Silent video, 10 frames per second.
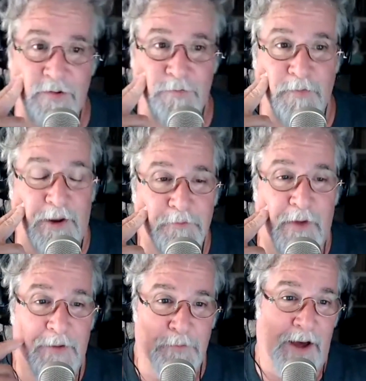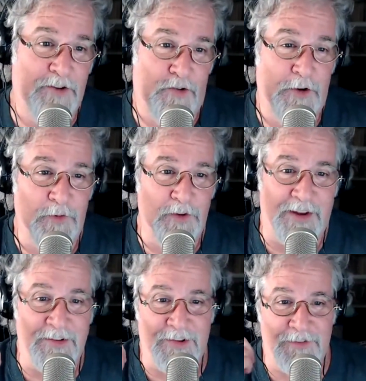My trim was
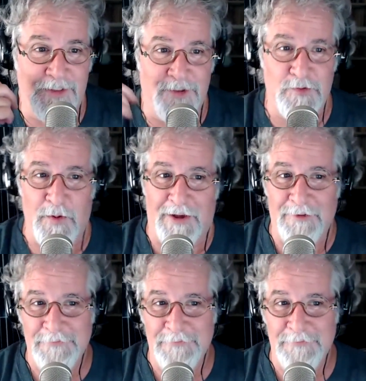87 as well.